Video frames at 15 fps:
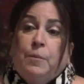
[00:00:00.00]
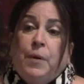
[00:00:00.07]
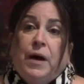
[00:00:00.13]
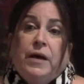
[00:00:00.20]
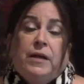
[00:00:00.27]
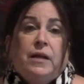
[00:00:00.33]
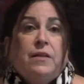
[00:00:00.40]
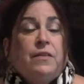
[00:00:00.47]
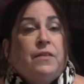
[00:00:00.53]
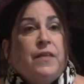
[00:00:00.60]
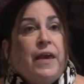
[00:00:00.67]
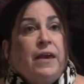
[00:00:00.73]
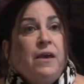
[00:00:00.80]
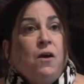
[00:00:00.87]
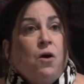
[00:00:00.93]
But
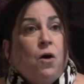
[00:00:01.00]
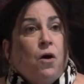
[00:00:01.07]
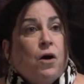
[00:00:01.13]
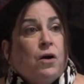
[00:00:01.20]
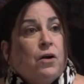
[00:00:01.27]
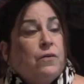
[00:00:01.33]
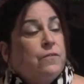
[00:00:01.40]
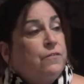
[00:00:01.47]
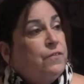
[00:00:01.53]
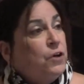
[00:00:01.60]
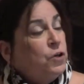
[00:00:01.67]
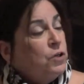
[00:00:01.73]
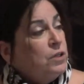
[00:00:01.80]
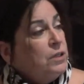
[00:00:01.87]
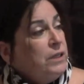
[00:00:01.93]
they are
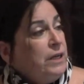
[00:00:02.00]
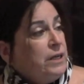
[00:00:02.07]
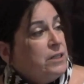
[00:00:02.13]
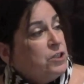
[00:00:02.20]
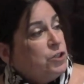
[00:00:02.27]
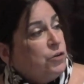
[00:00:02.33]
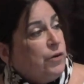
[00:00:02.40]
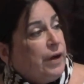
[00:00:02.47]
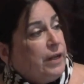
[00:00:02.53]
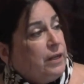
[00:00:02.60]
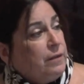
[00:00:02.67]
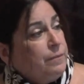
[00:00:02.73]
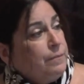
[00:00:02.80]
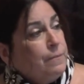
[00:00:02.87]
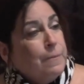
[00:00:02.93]
vertically
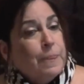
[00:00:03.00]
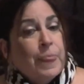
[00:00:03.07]
integrated,